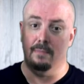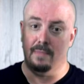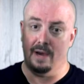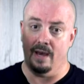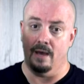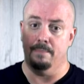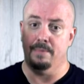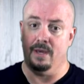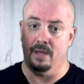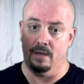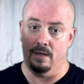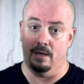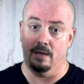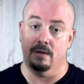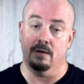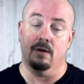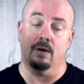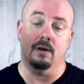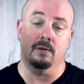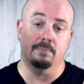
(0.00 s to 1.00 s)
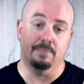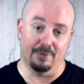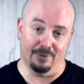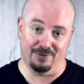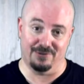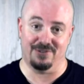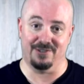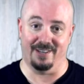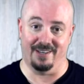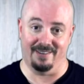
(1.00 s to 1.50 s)
in my opinion, are
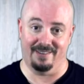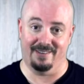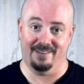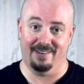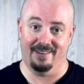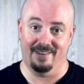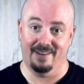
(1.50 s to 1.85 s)
bullshit.